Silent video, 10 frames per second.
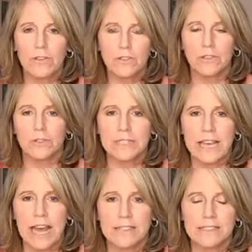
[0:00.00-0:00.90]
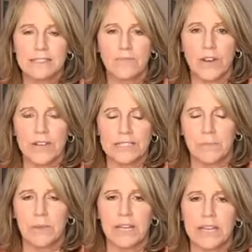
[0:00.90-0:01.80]
do the tasks very
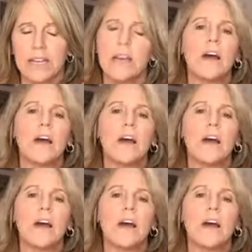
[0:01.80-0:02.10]
simply.